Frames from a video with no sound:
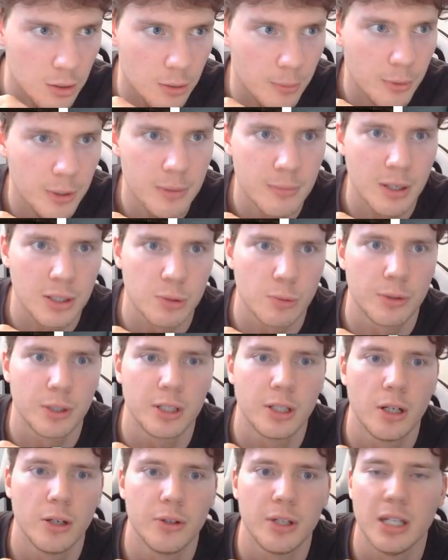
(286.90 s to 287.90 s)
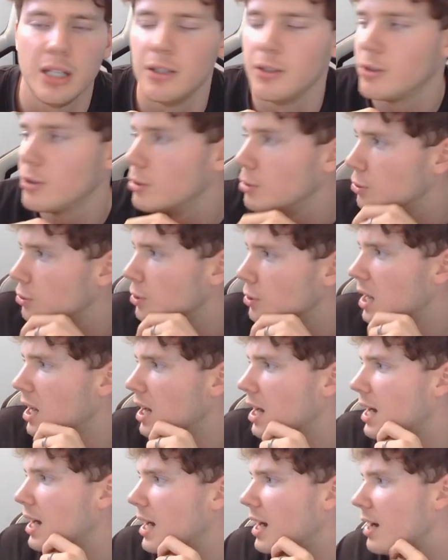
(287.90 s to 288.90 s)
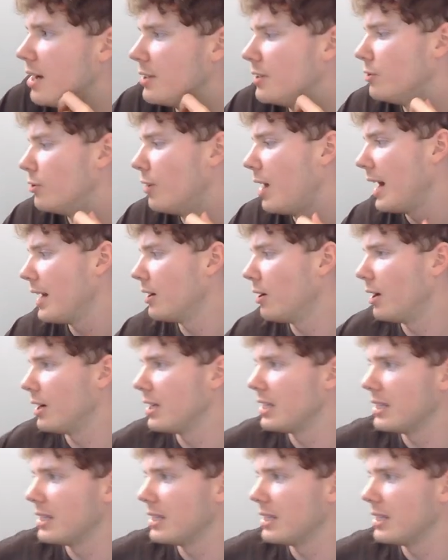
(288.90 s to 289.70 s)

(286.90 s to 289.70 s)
you pretty much want to go into your AI